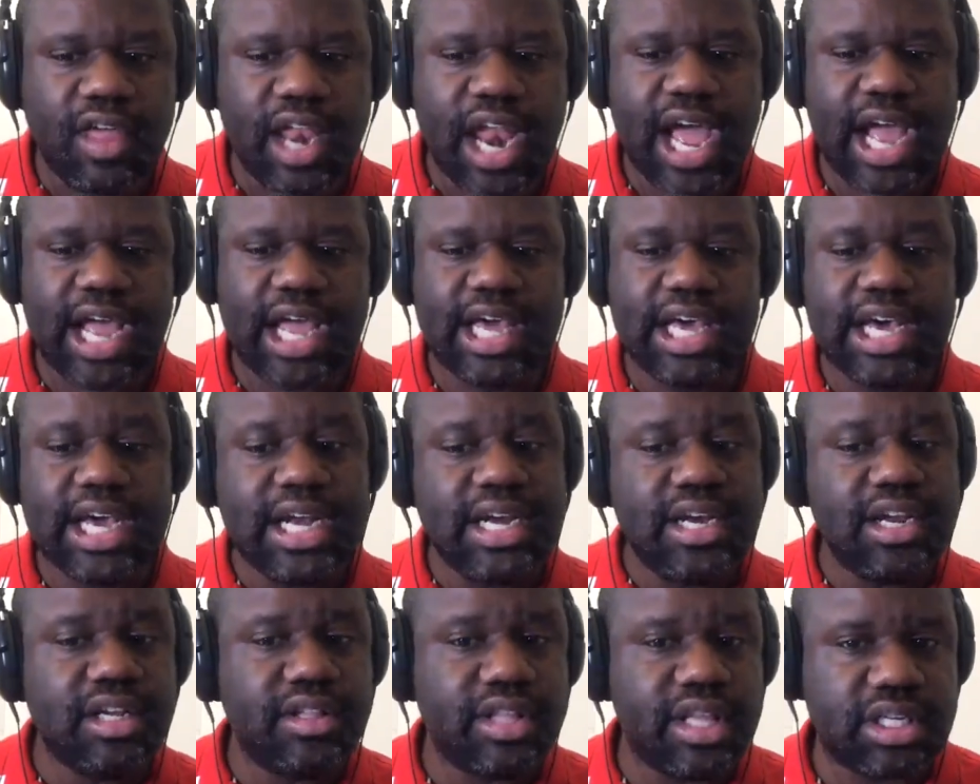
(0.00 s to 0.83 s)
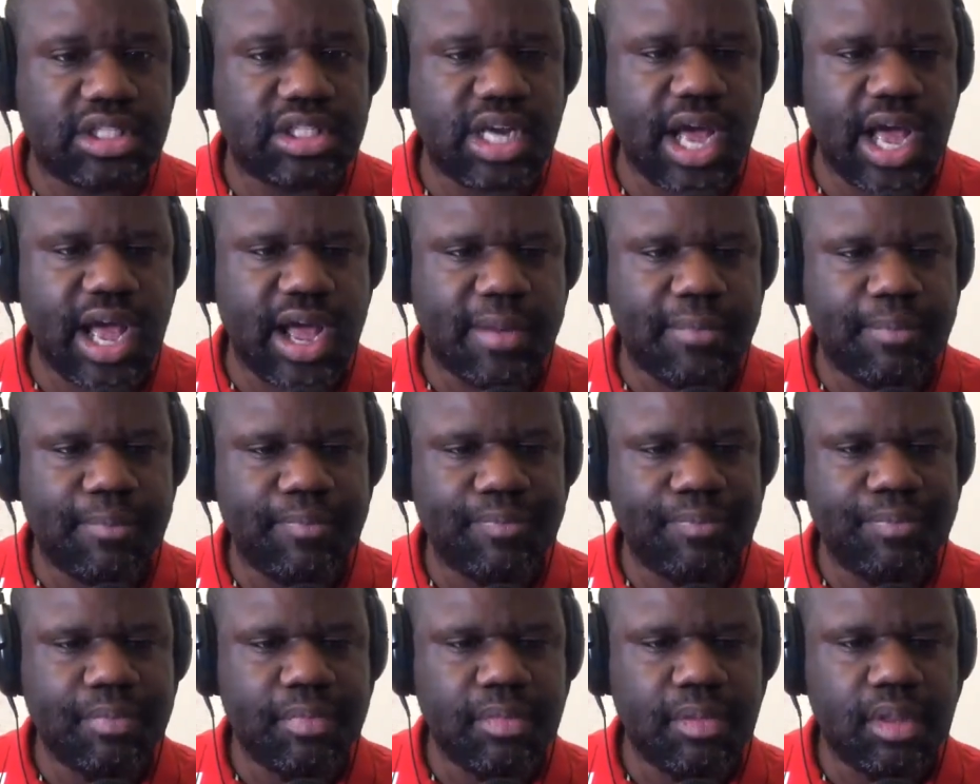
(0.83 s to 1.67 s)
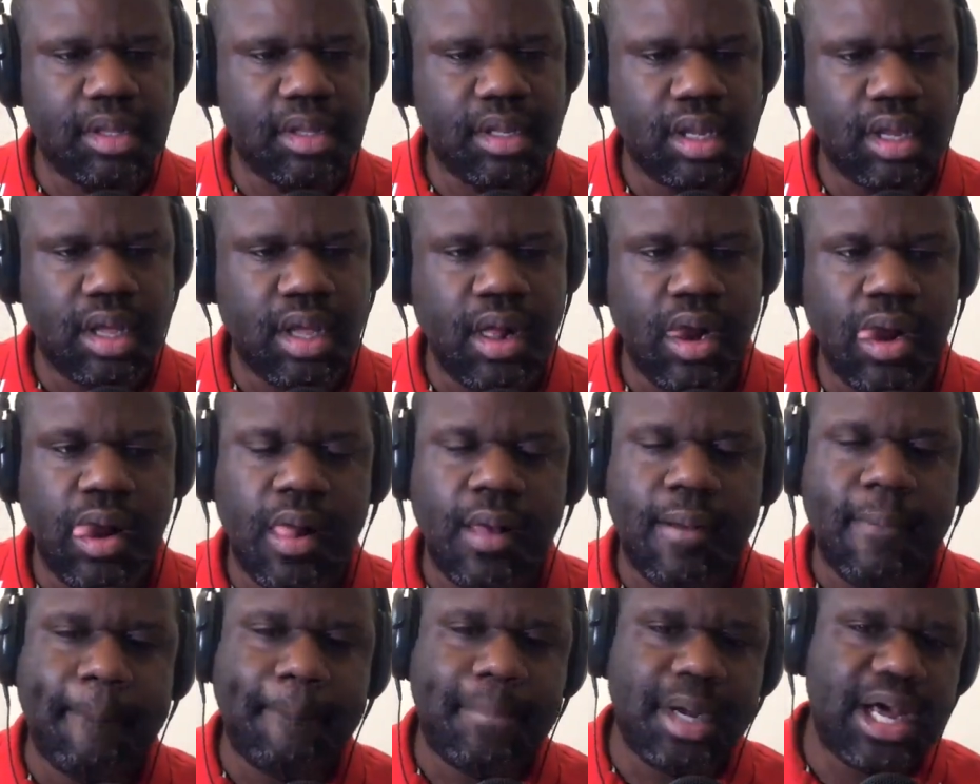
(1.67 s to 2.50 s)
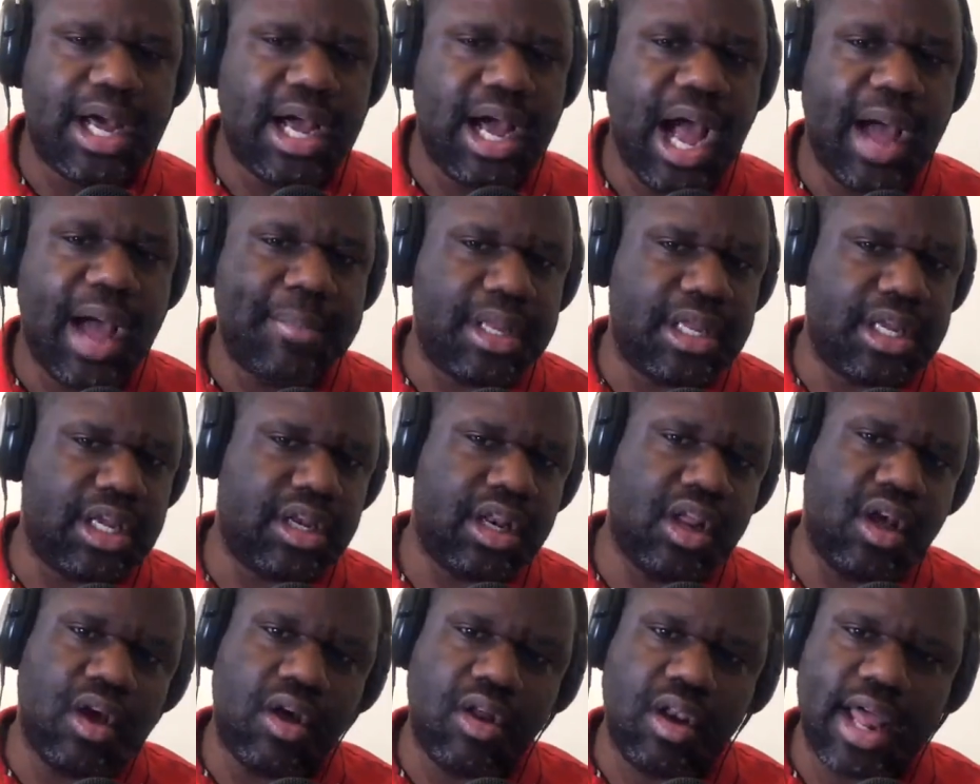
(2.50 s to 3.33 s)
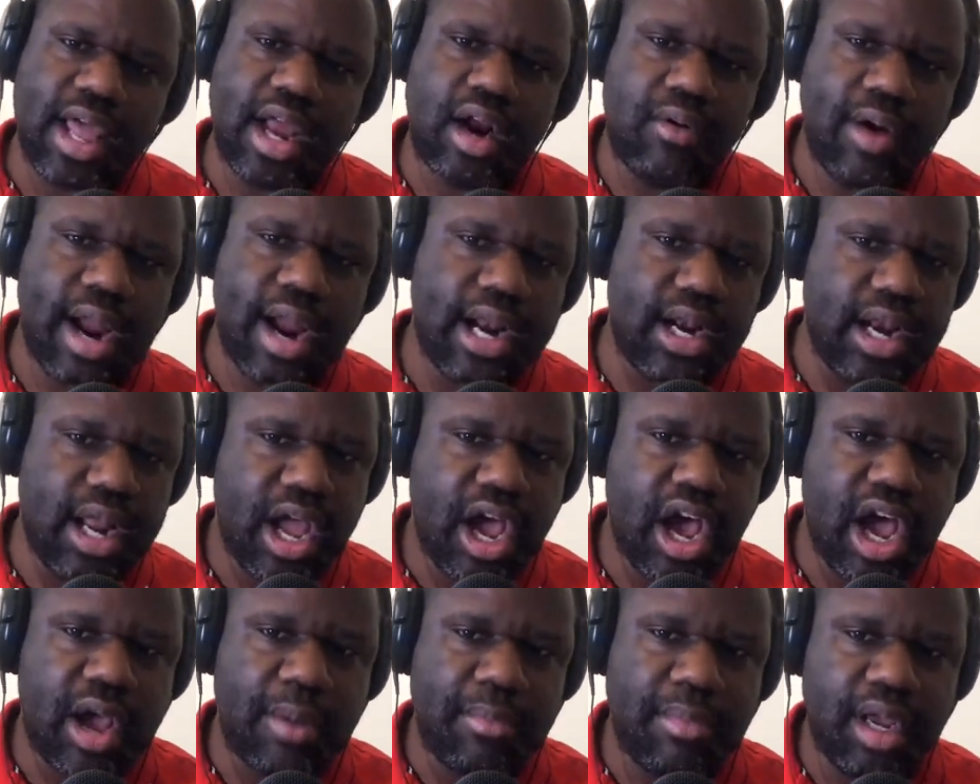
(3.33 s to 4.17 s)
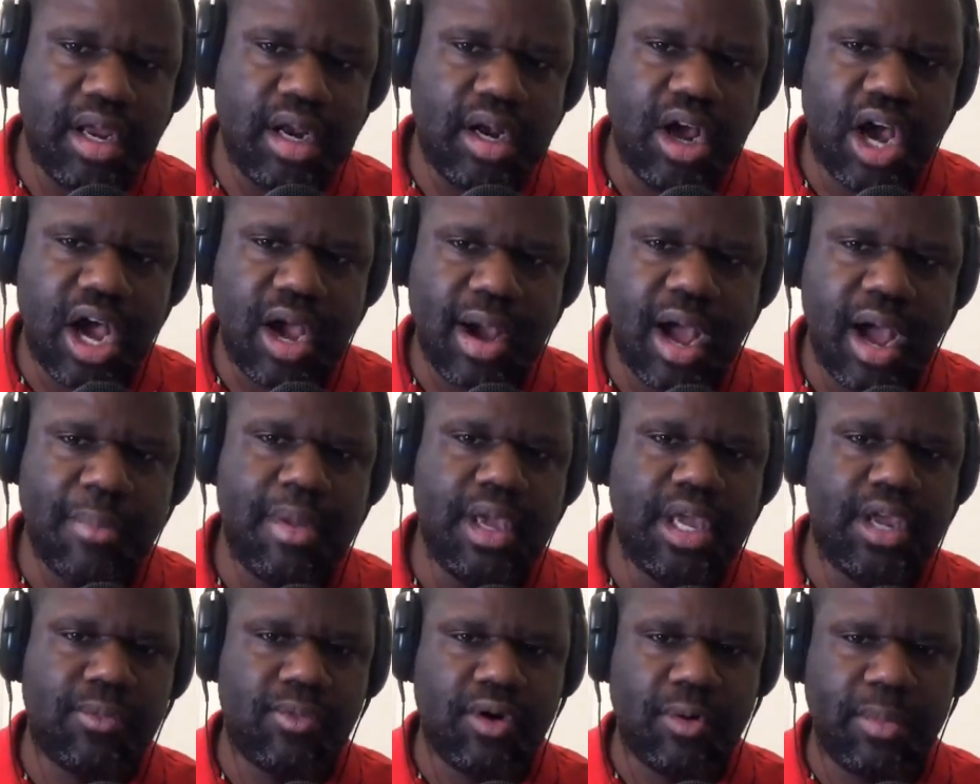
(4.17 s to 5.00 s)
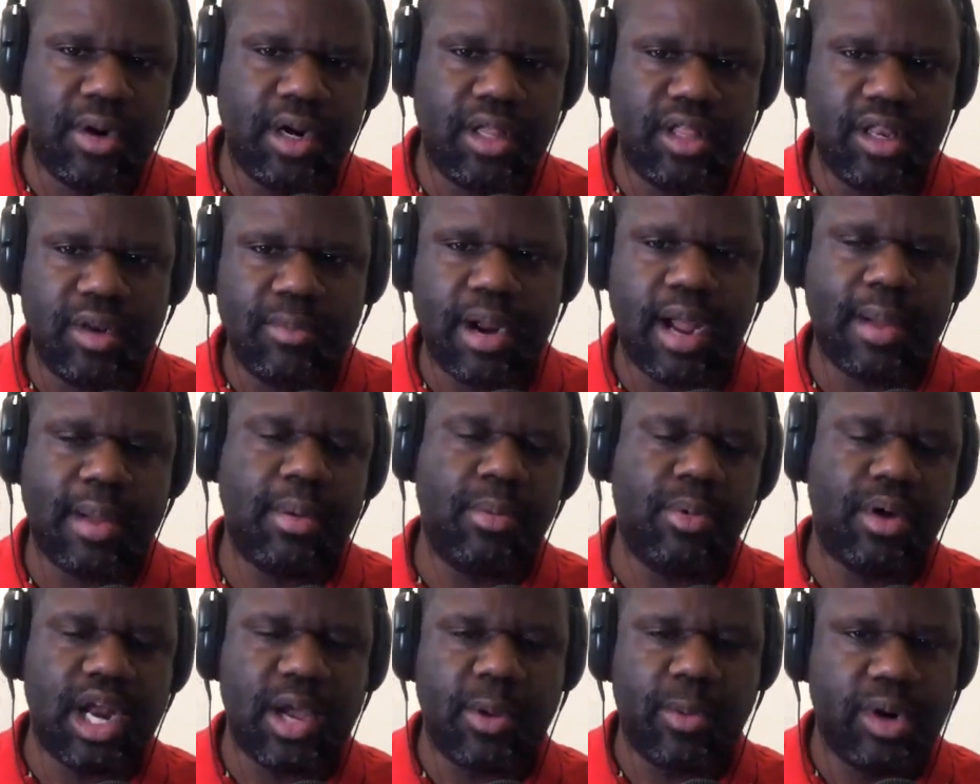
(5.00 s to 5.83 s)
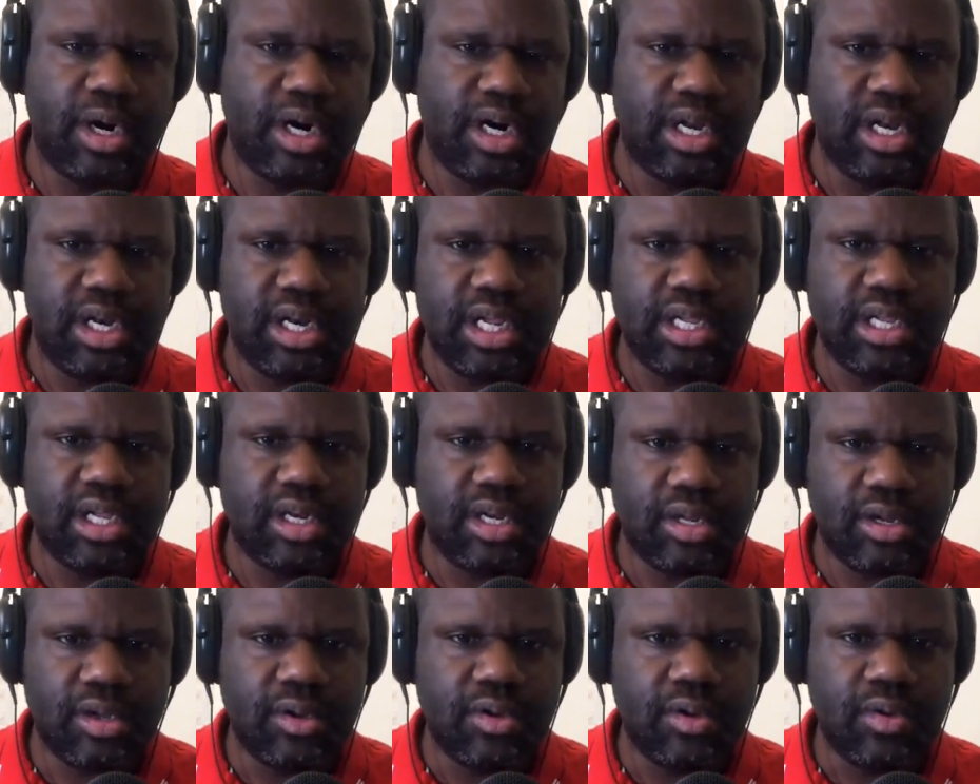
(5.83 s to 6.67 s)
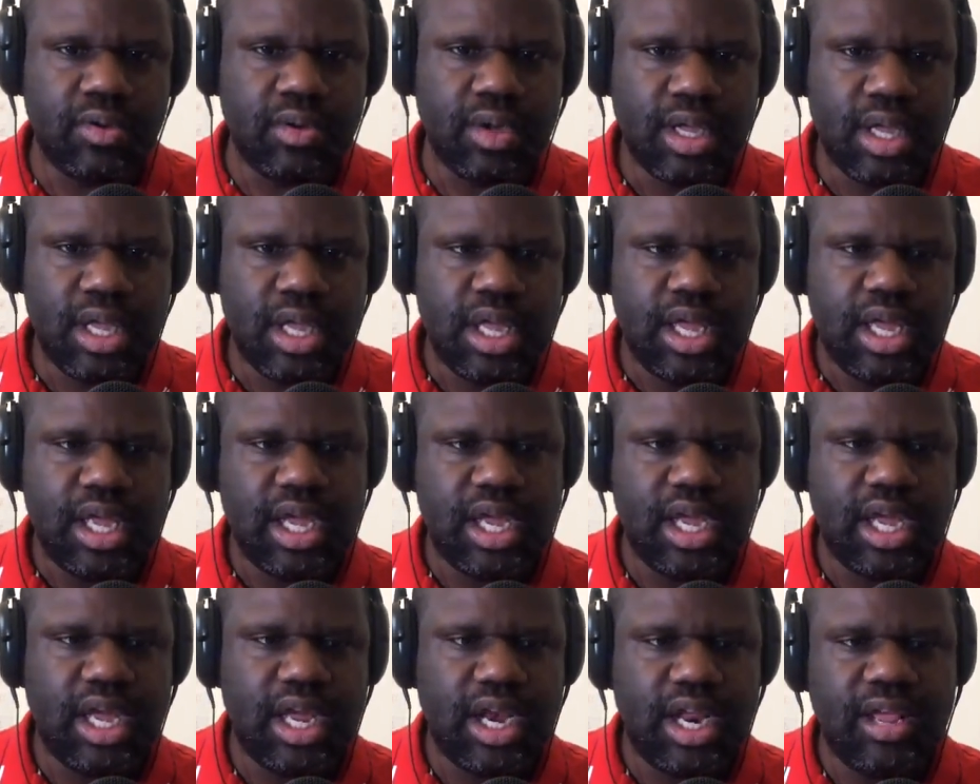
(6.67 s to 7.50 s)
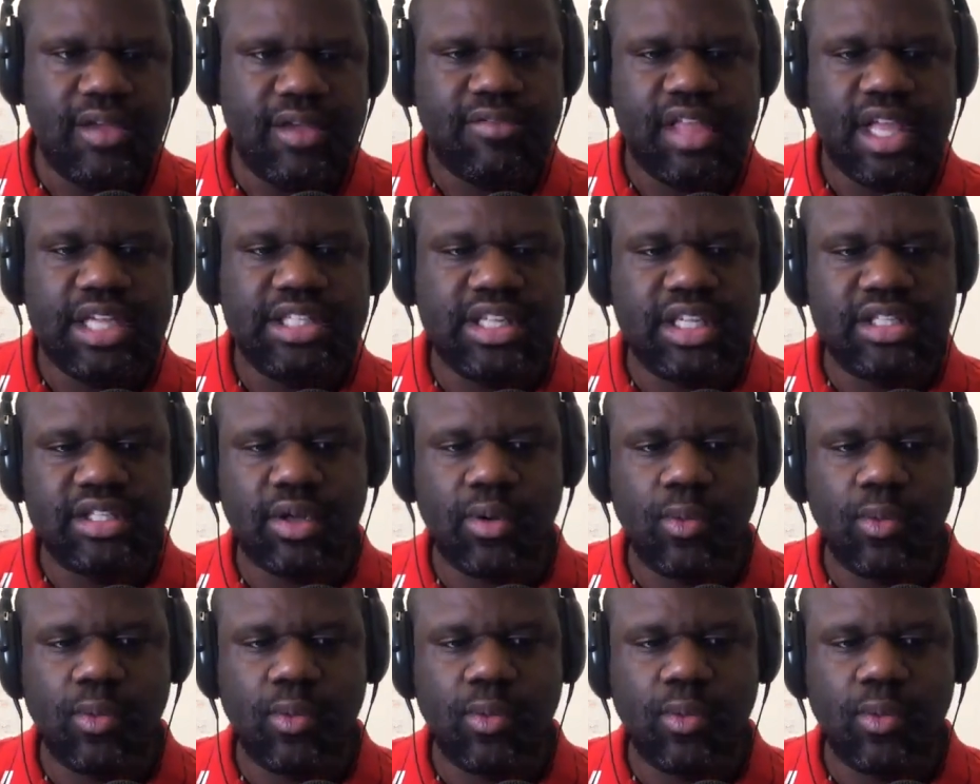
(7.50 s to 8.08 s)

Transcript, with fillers: I could do this job, but I mean, you know, like right now, I'm you know I'm making more money than probably what I want to need to do and if this doesn't